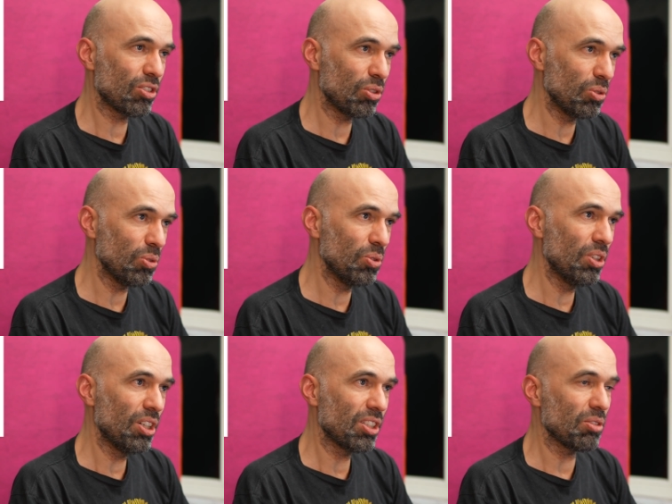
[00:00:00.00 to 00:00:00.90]
to
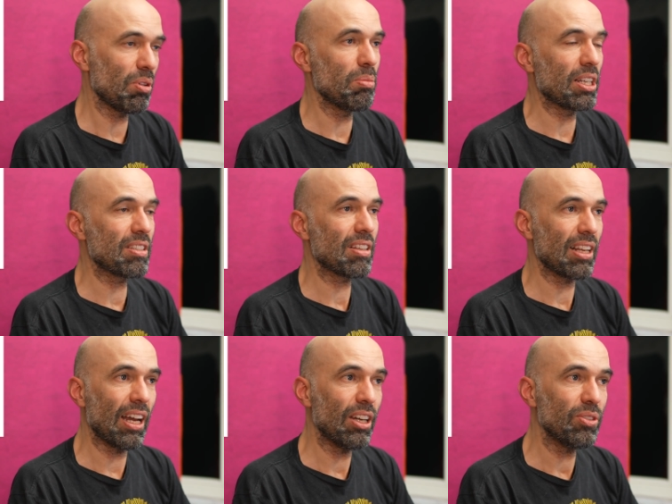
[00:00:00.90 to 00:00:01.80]
the WebEx
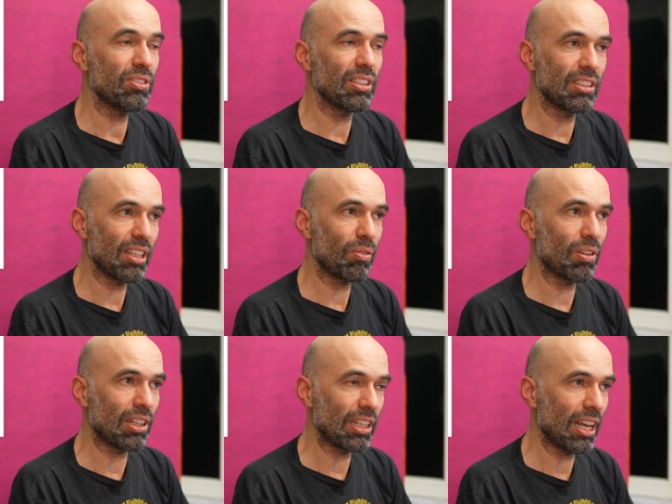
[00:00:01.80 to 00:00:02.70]
Cloud, it
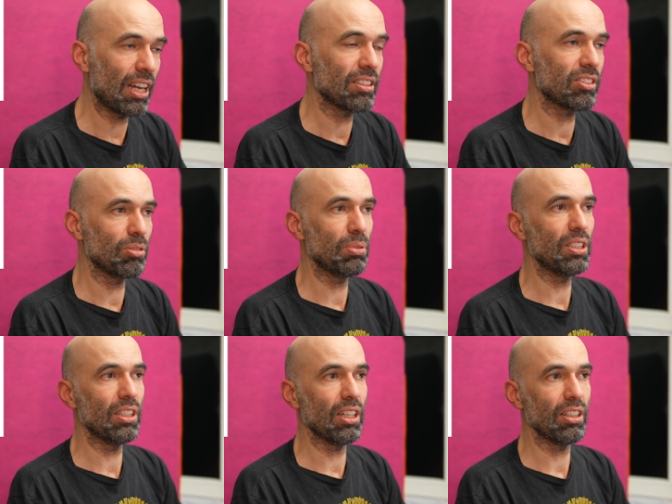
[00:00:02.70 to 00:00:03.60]
definitely has to
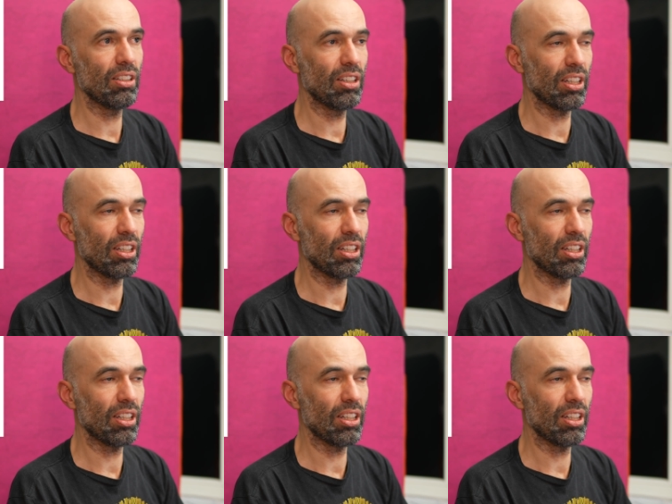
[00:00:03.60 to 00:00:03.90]
be uh,